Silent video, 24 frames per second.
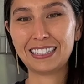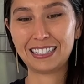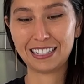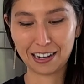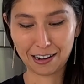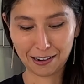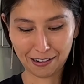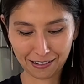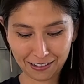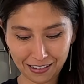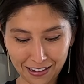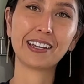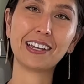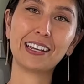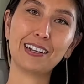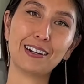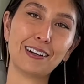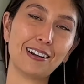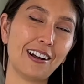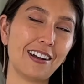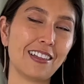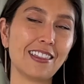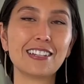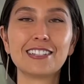So here
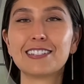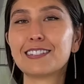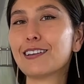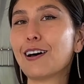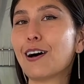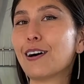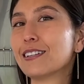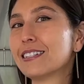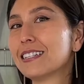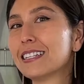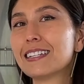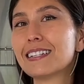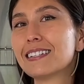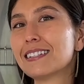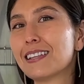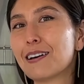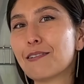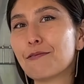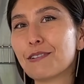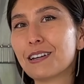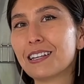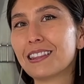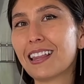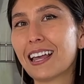are the sauces that
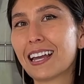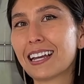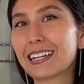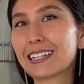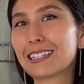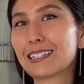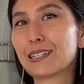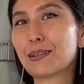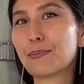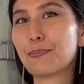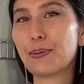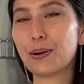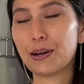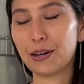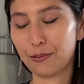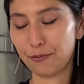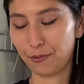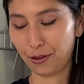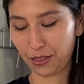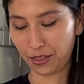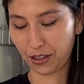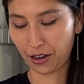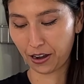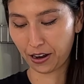we like to put
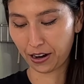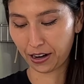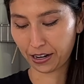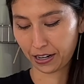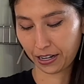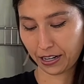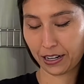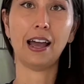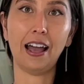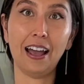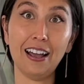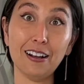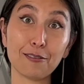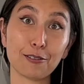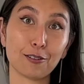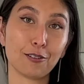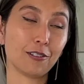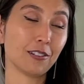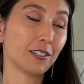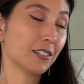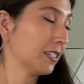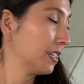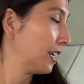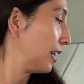with our egg
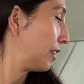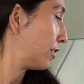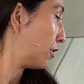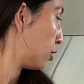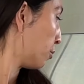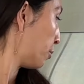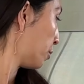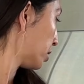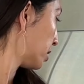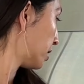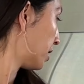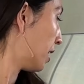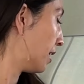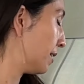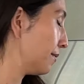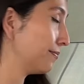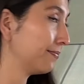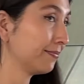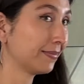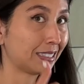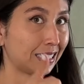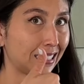rolls, and they're almost done.